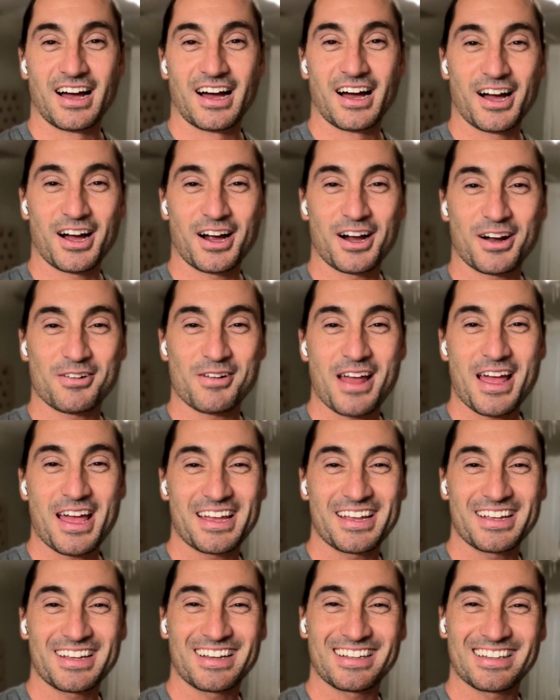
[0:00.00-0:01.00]
All
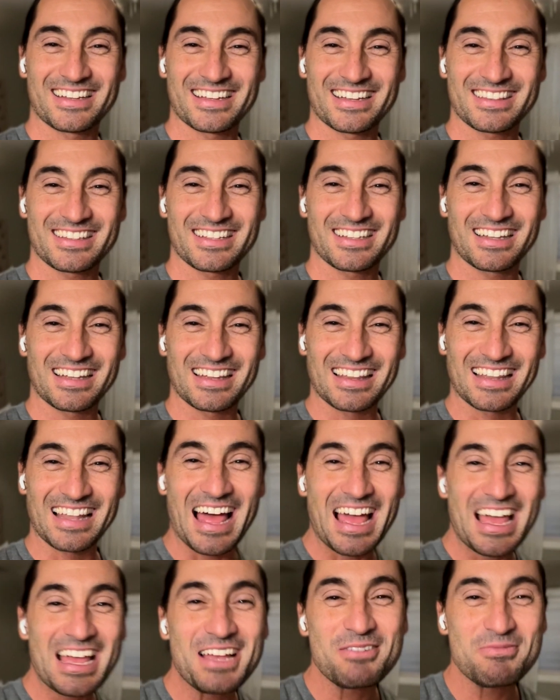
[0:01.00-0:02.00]
right, click the
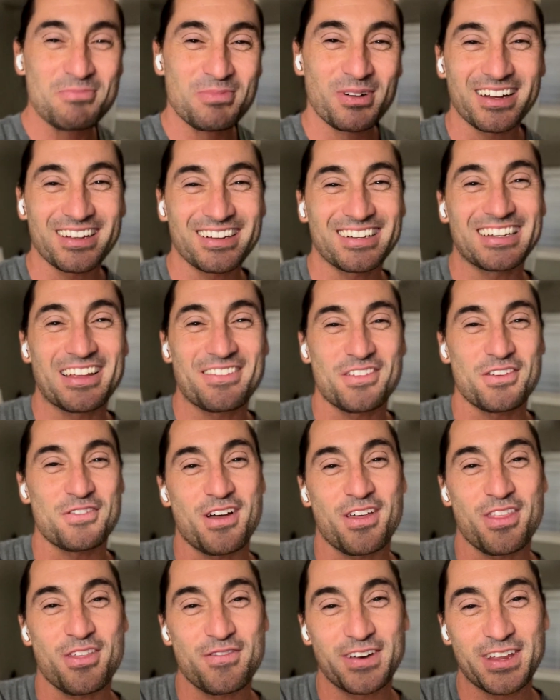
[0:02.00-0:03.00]
like button if you
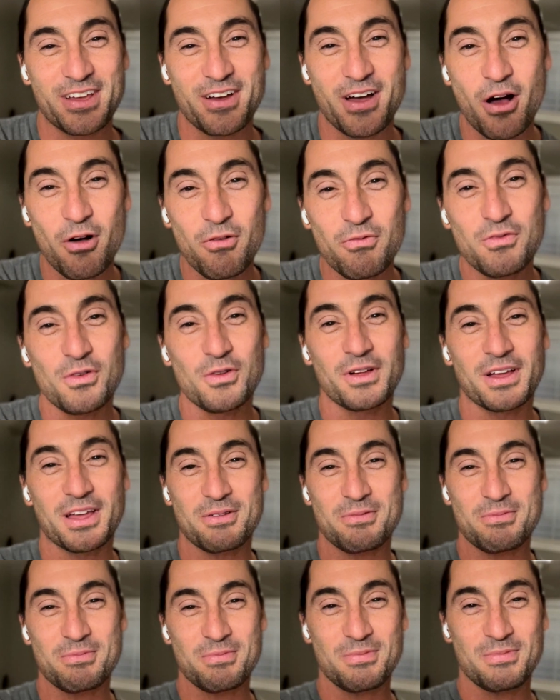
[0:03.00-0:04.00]
found the video helpful,
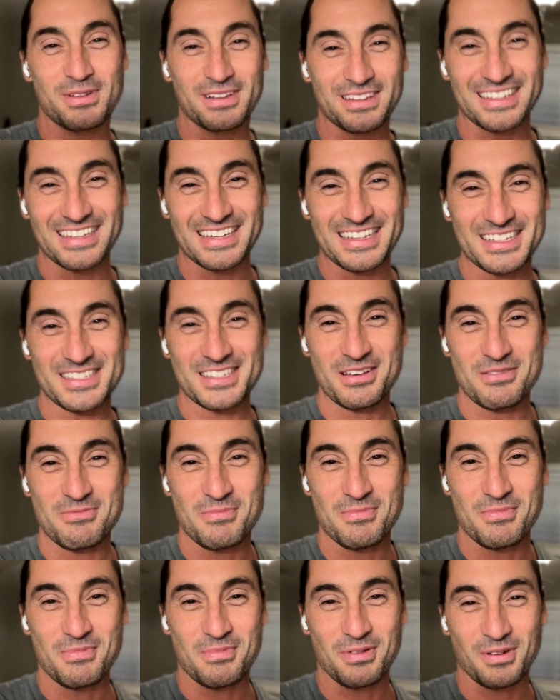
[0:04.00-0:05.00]
and please
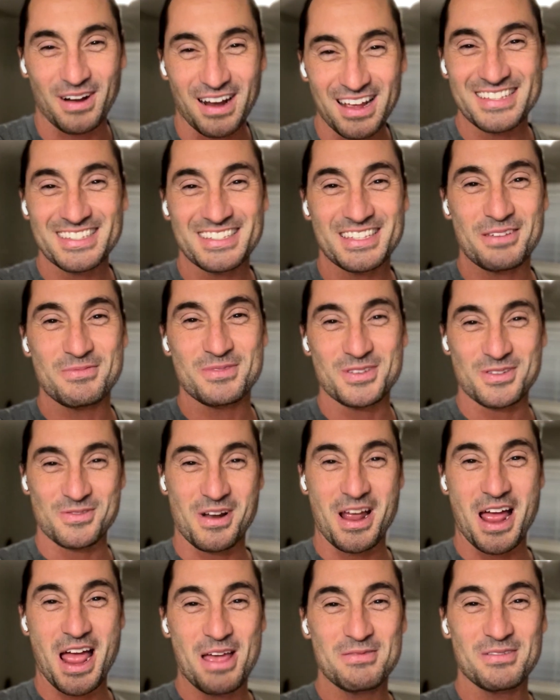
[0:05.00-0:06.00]
press
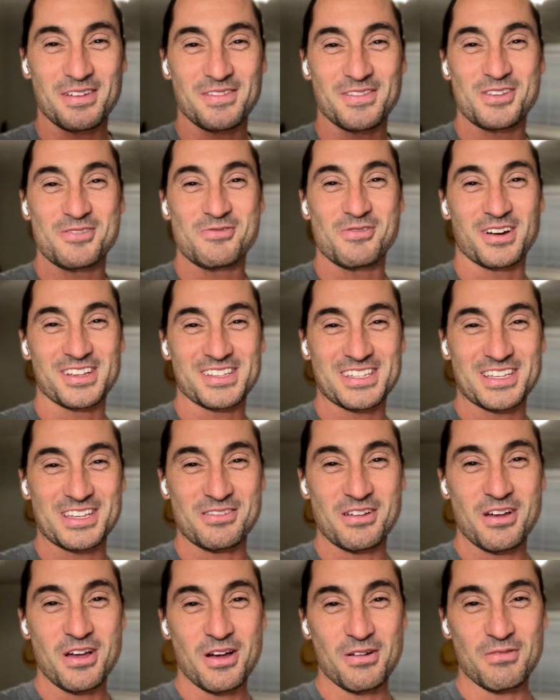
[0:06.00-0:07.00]
subscribe if you want to
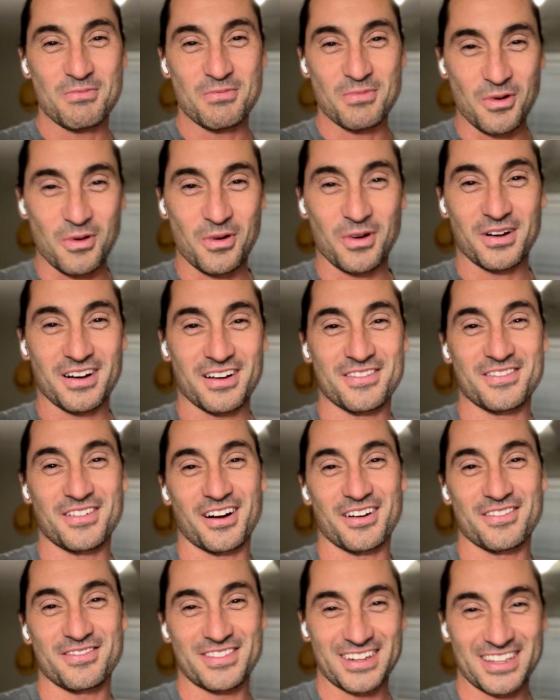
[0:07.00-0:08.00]
see more of
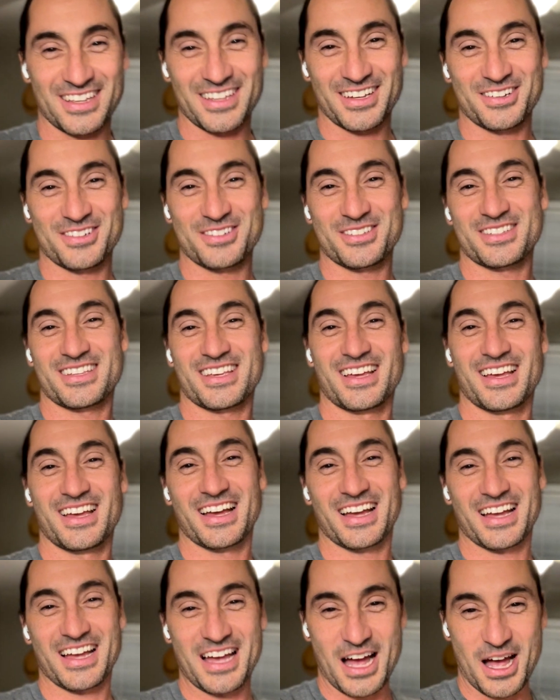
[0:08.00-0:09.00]
our videos
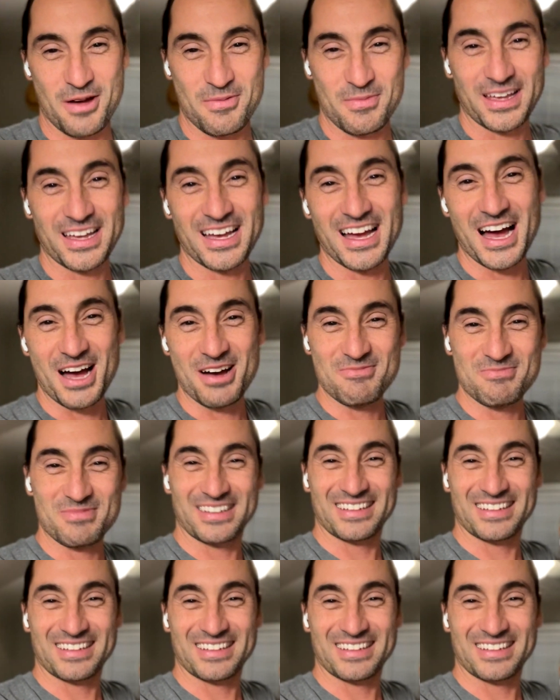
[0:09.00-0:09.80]
coming up.